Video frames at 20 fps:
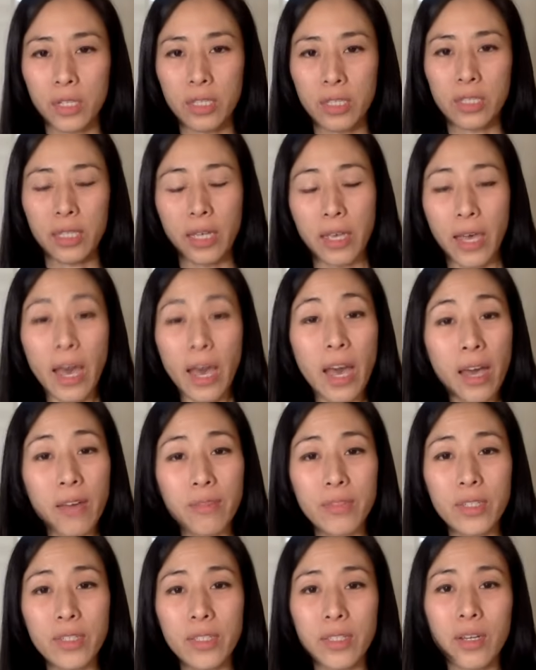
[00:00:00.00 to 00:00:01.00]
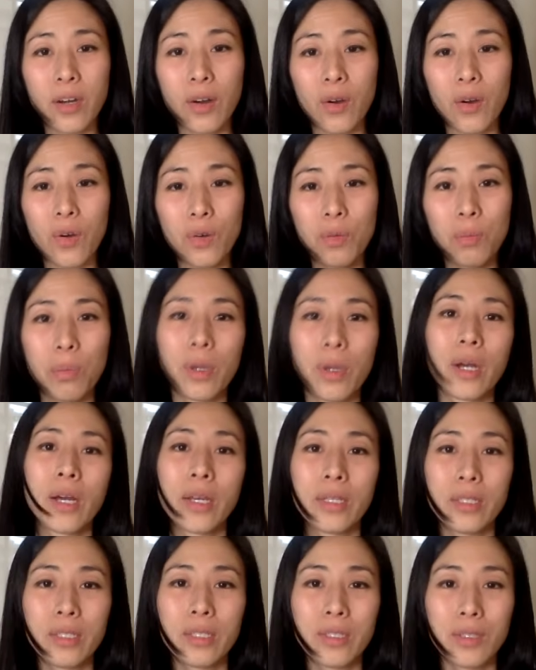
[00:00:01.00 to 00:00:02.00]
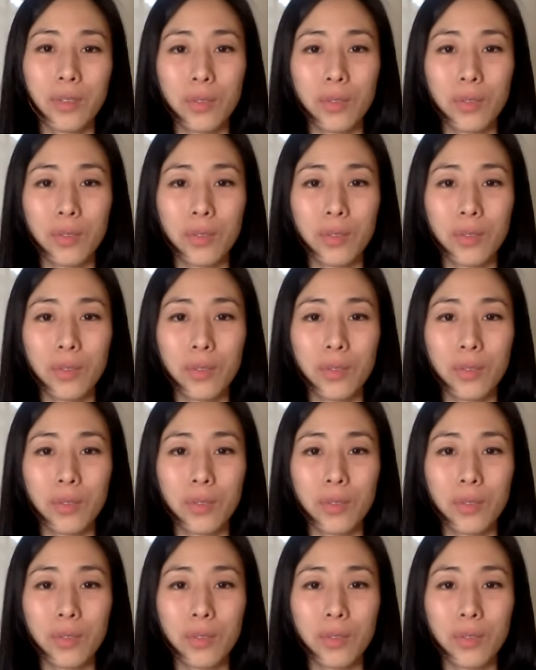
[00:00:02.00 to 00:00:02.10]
It's heavy though, but